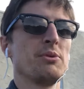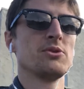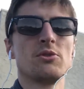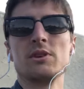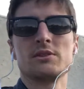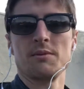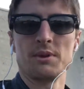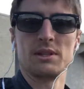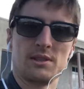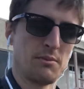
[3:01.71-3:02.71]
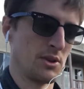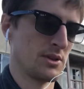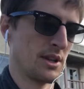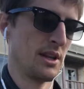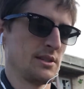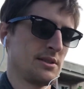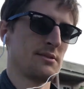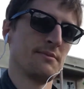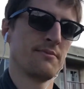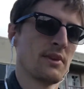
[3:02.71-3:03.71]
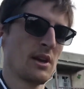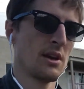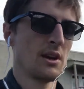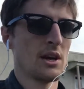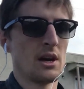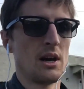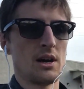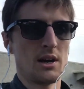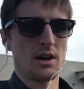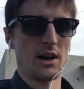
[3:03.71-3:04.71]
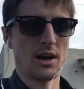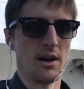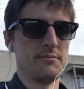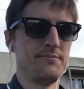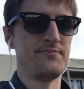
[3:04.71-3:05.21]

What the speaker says: doing something similar to this. The